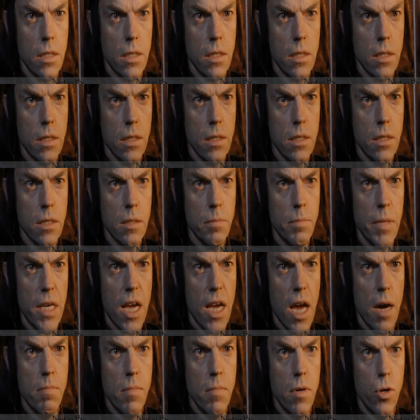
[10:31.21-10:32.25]
The
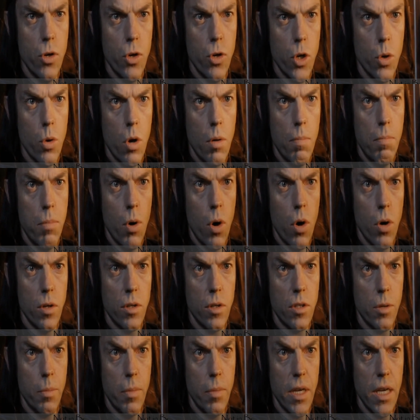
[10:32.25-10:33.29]
Dunedain brought
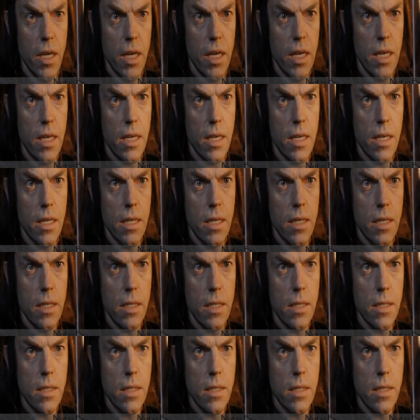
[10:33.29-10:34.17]
similar messages